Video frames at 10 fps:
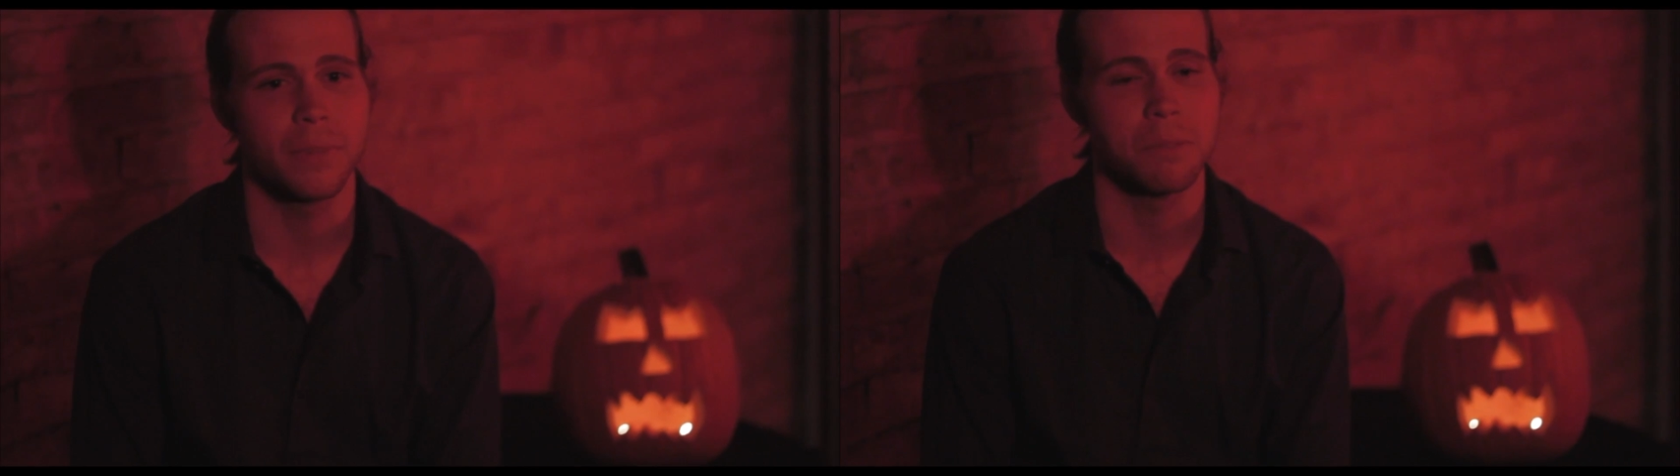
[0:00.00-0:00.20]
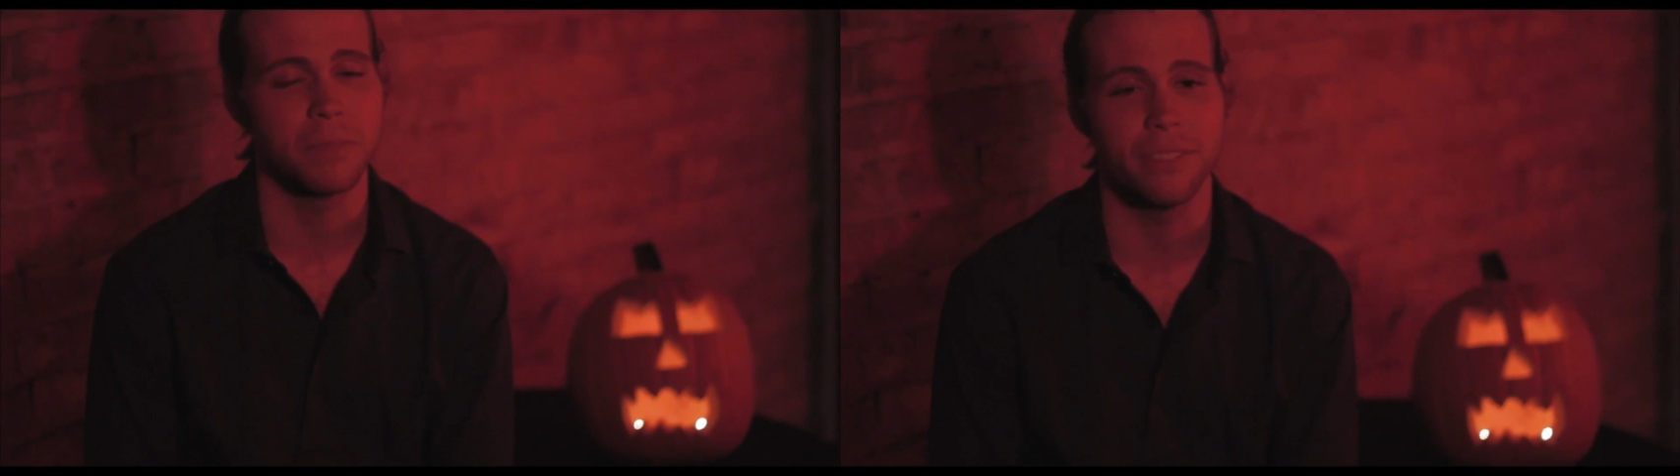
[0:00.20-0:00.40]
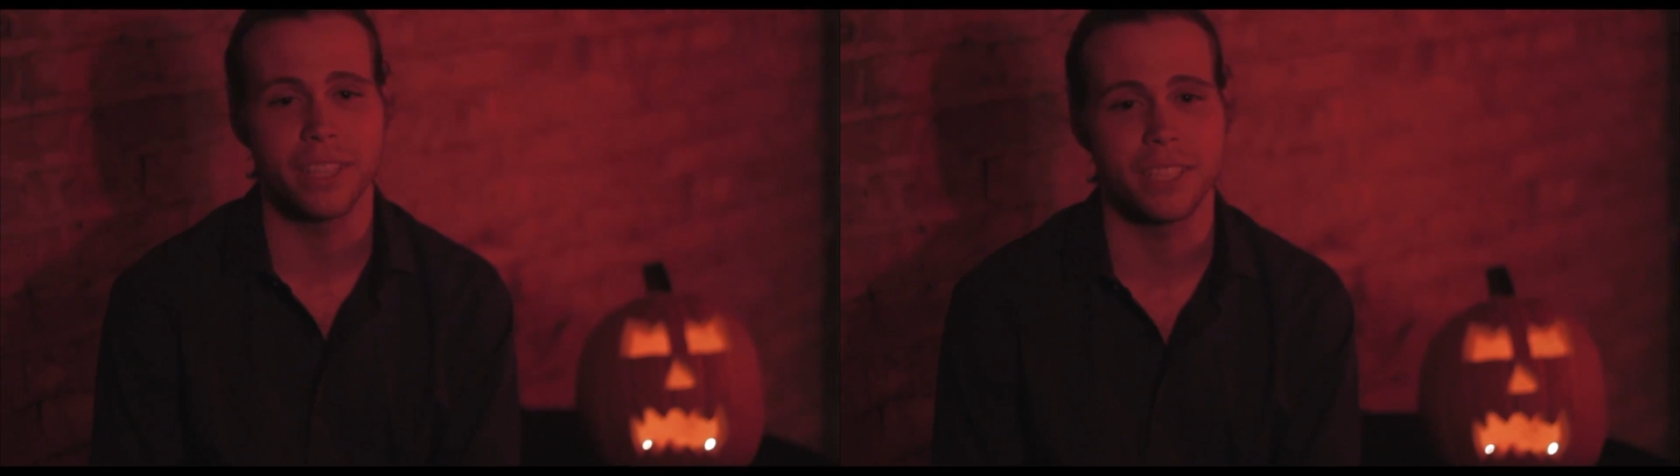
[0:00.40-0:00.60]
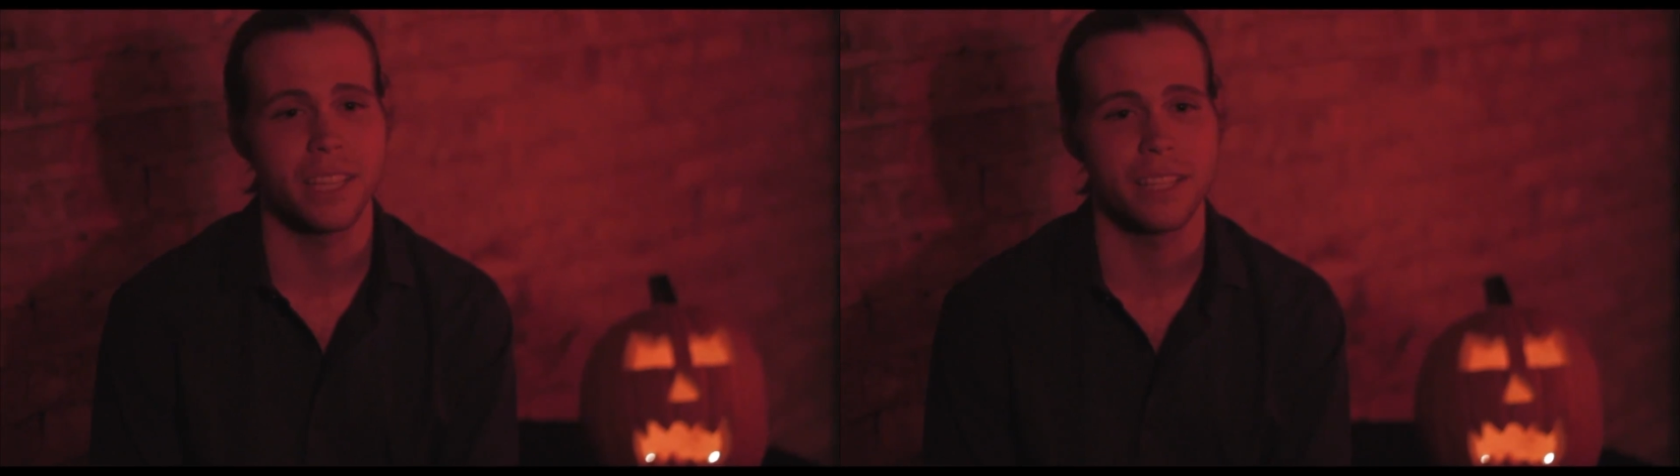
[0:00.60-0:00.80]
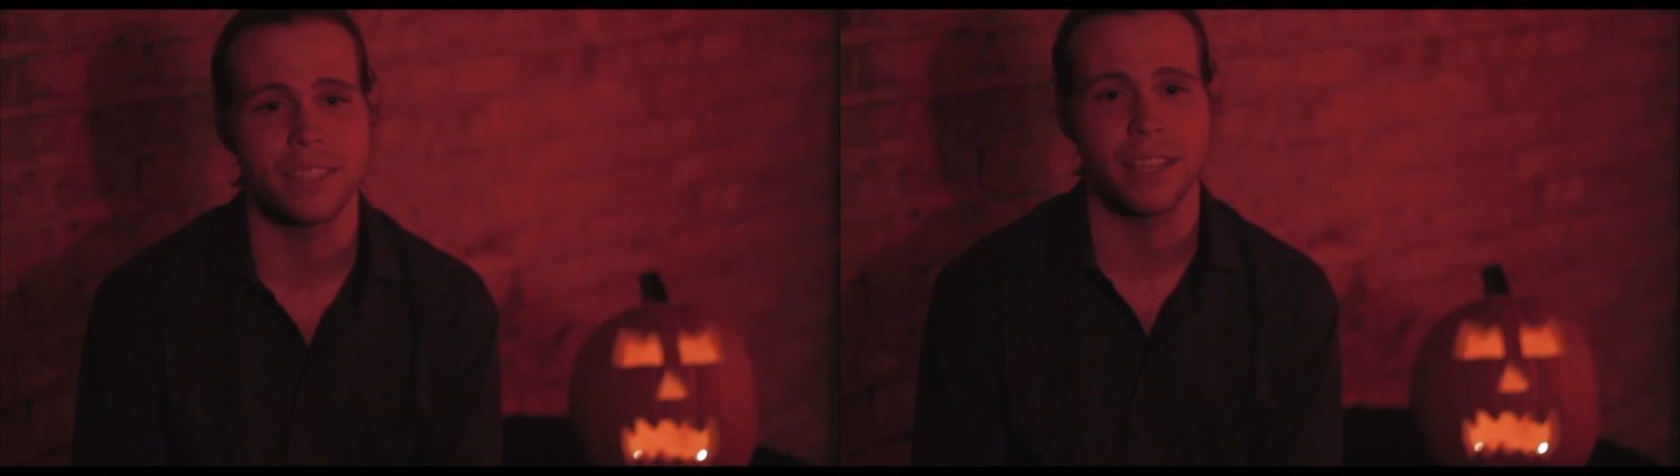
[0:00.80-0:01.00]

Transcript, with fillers: I'm leaving in 10